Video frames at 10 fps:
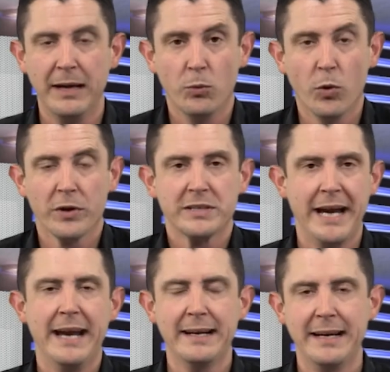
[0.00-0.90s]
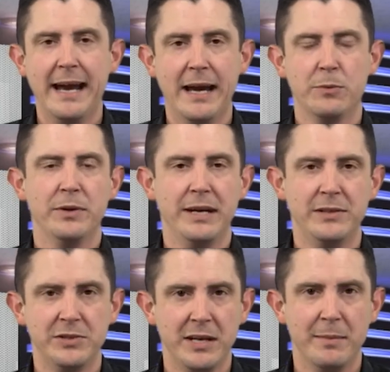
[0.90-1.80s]
It works hand in hand with
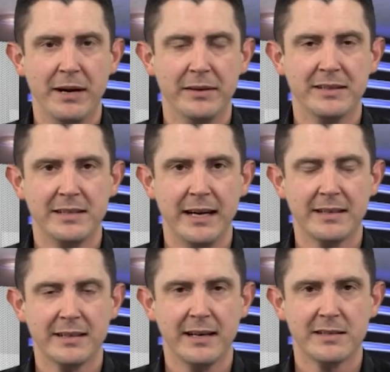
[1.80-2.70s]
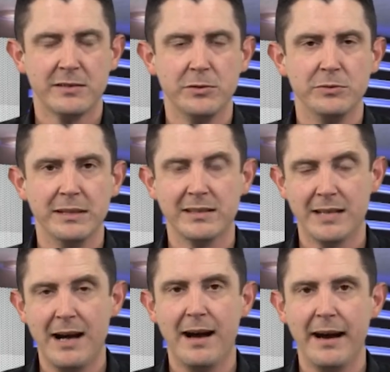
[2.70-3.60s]
HTML and CSS to
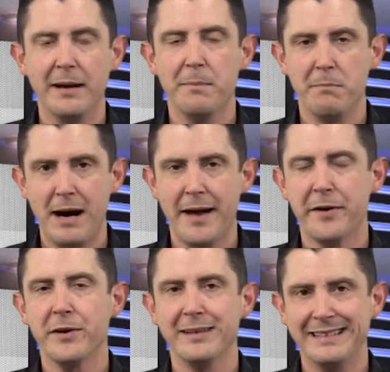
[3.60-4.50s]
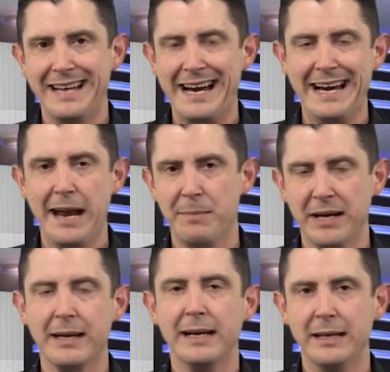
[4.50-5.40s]
design modern,
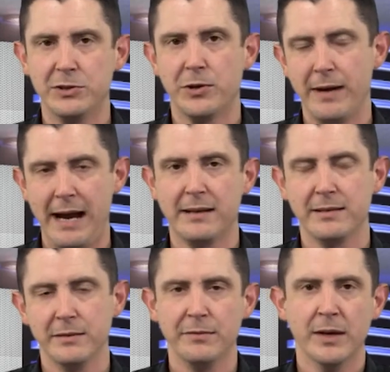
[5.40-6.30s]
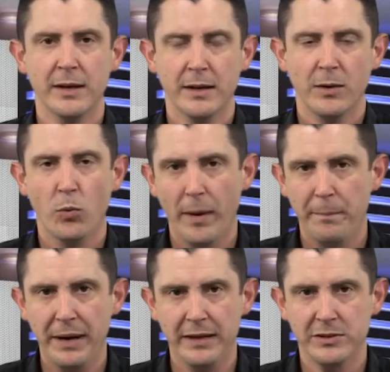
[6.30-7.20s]
dynamic, interactive
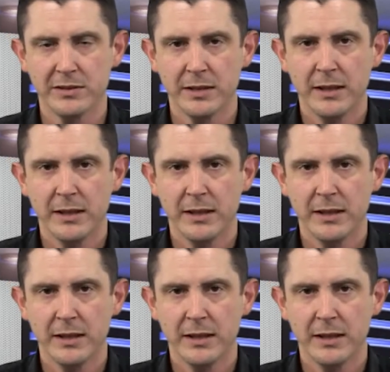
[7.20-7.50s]
web pages.